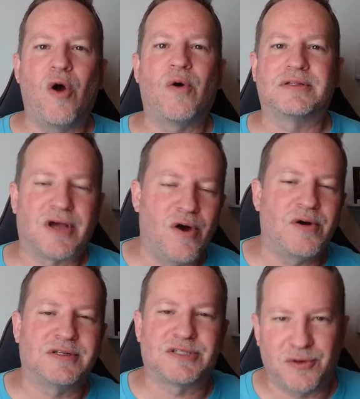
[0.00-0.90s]

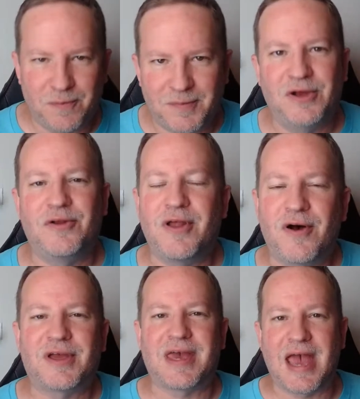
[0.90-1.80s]
You
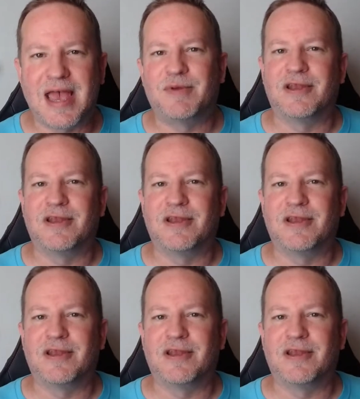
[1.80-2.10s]
know the game.